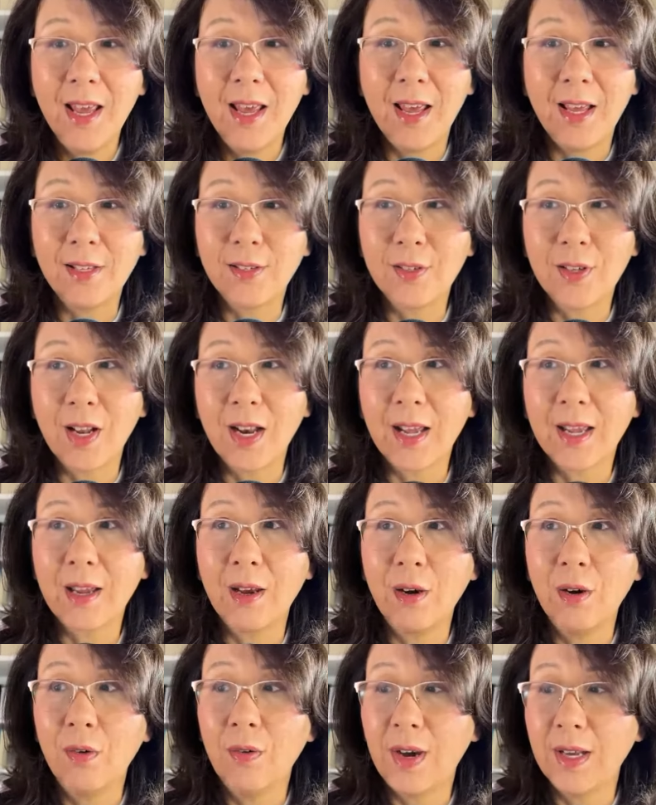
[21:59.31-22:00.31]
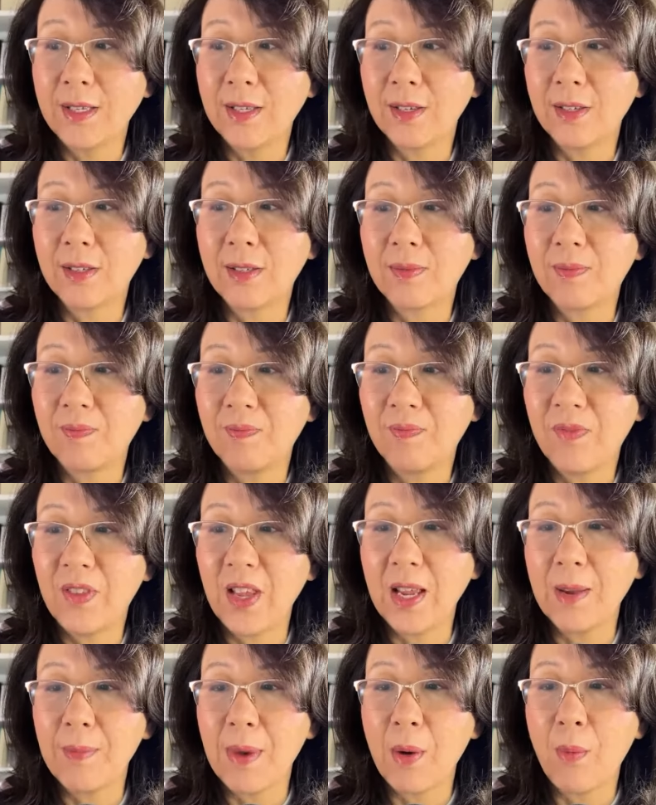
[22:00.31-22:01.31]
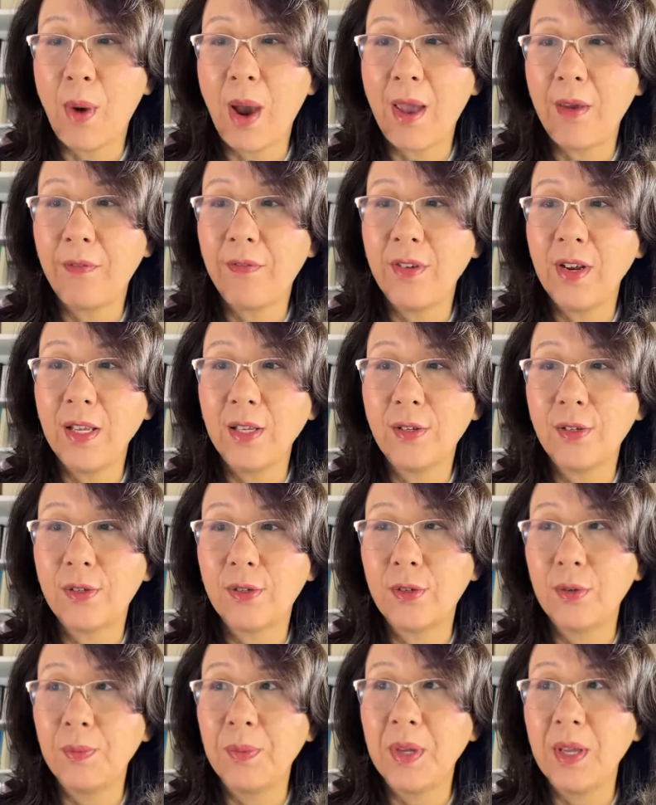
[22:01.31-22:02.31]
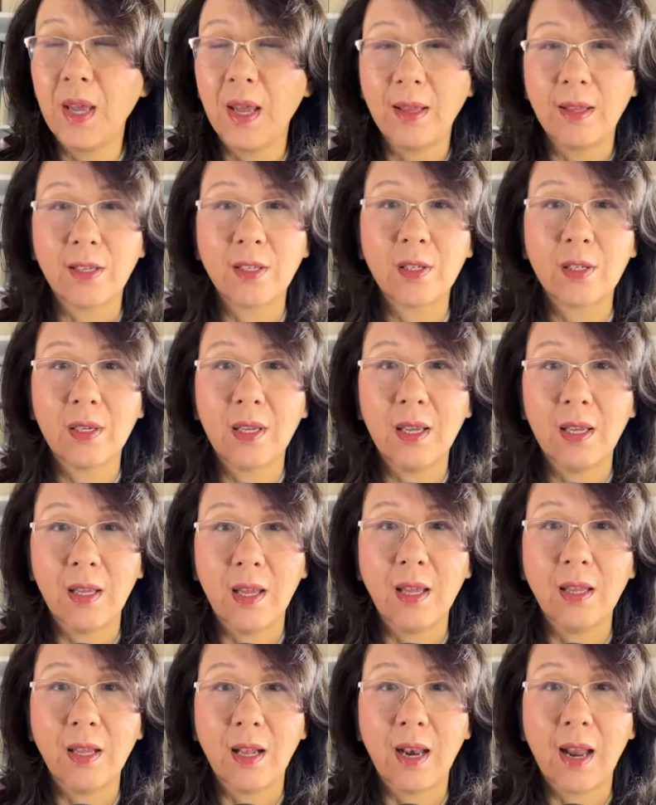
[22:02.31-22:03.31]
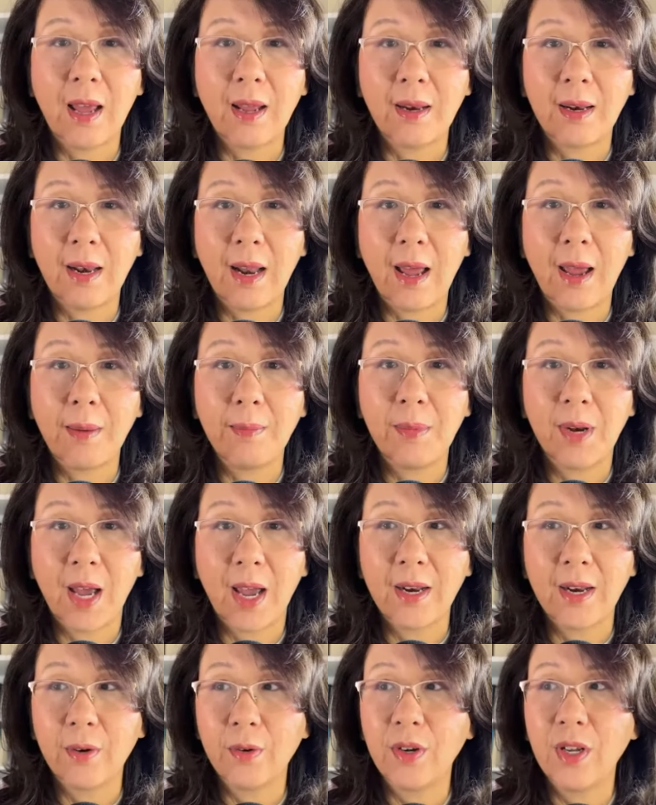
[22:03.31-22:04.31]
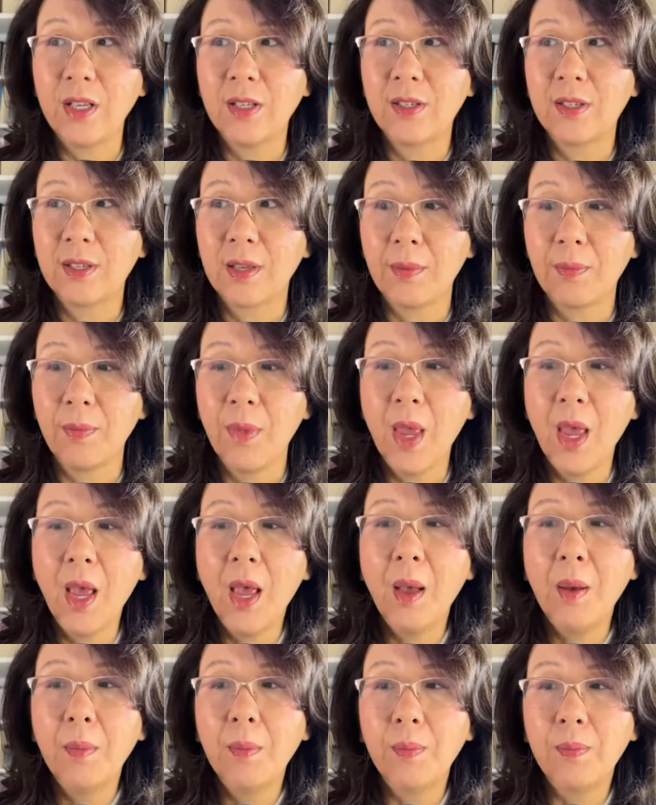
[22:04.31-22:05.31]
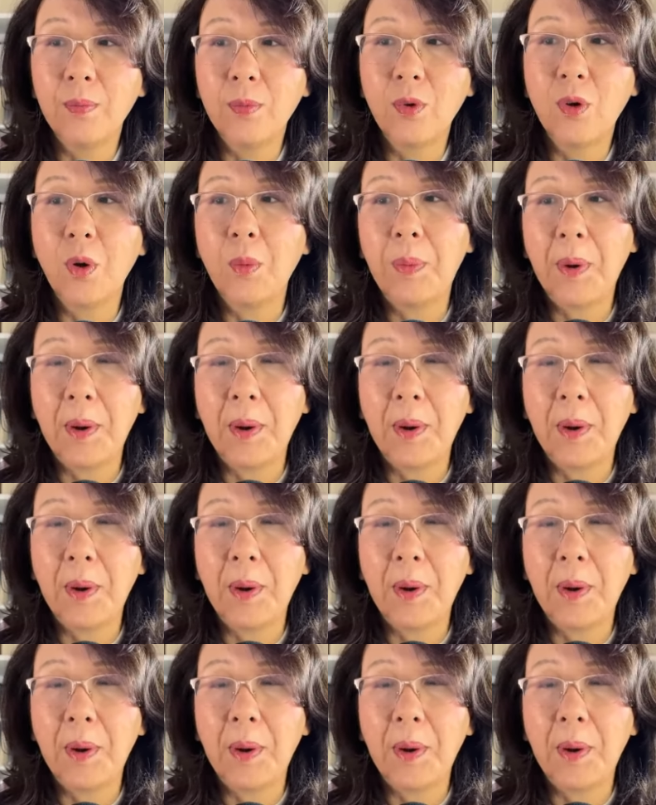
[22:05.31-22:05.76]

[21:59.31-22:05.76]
It's not like, oh, I just think my wife needs to be in the limelight or needs some good